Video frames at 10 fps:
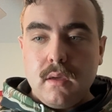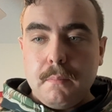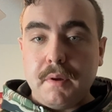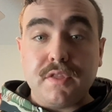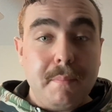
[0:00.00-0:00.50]

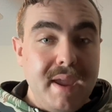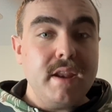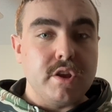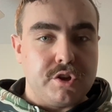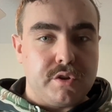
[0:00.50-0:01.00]
But the main
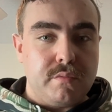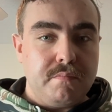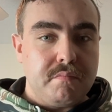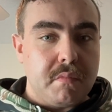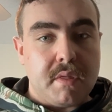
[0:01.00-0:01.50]
issue,
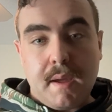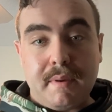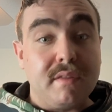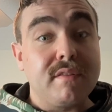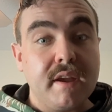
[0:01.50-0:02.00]
and that
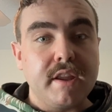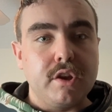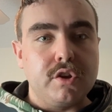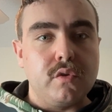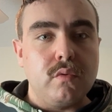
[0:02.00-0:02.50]
being the second
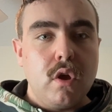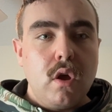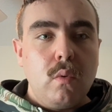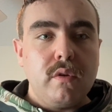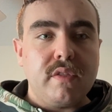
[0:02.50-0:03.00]
issue,
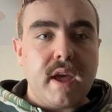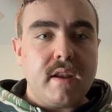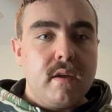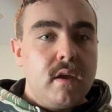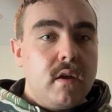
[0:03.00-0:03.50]
was
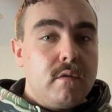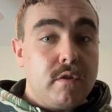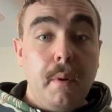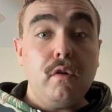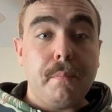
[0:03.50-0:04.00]
that for
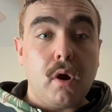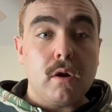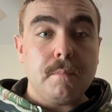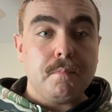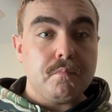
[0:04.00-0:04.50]
the most
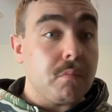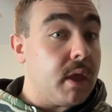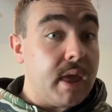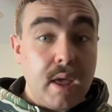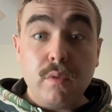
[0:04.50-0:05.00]
part,
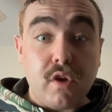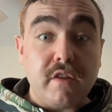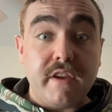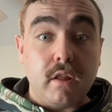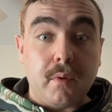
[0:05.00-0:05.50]
it was
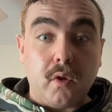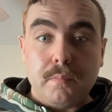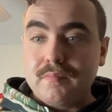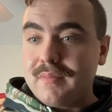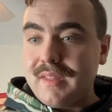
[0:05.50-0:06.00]
unavailable.
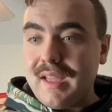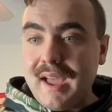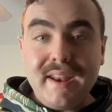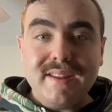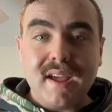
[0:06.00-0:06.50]

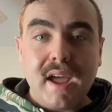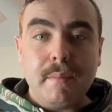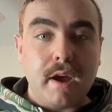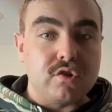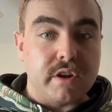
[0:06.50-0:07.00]
Anytime
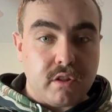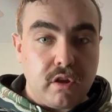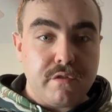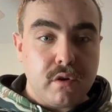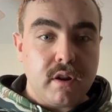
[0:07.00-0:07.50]
I tried to look
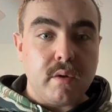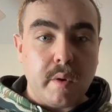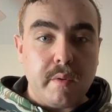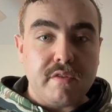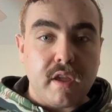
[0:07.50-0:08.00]
for it, it would
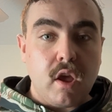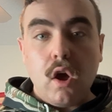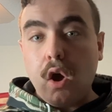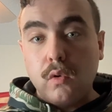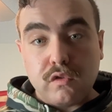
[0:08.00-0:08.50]
always say,
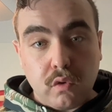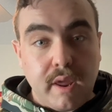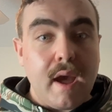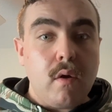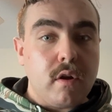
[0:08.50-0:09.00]
oh, sold
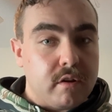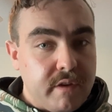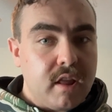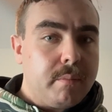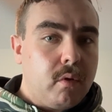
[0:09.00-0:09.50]
out,
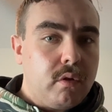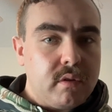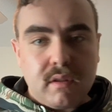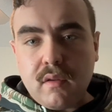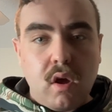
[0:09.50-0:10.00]
unavailable,
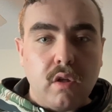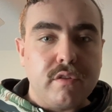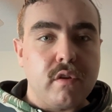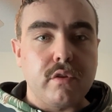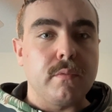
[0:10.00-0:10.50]
and all
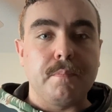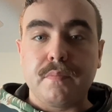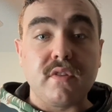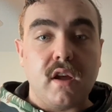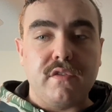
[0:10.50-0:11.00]
this other
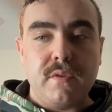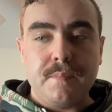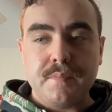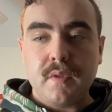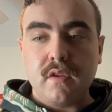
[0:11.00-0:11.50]
stuff.
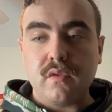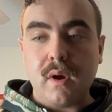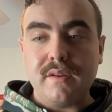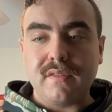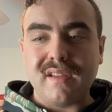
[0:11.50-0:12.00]
So
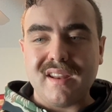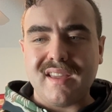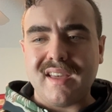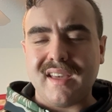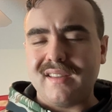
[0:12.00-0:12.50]
I just said,
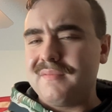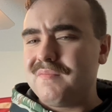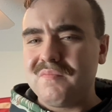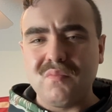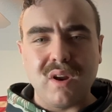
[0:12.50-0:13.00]

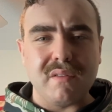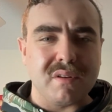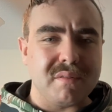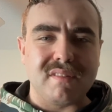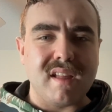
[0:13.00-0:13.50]
whatever,
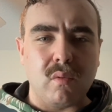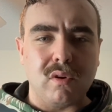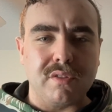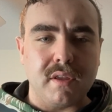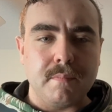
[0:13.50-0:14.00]
it's not
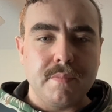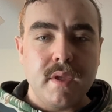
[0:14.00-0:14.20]
worth it.